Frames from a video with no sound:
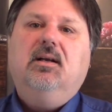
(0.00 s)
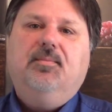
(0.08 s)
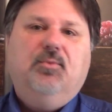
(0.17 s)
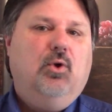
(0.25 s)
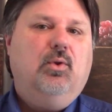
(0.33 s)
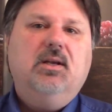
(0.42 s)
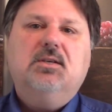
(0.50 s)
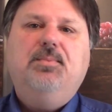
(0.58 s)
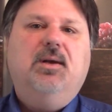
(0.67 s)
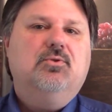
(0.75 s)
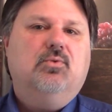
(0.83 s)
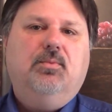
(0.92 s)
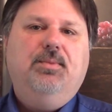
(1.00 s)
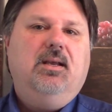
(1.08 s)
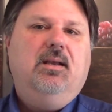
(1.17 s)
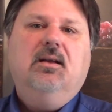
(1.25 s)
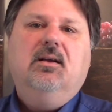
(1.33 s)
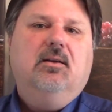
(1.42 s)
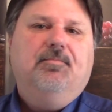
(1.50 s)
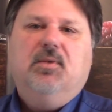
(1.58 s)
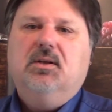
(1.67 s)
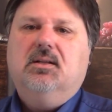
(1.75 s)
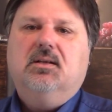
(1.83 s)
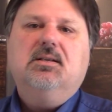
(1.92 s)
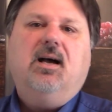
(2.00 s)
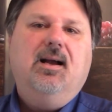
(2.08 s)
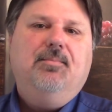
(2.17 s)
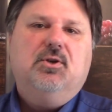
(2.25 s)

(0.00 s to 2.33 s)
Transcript: The only expense will be the time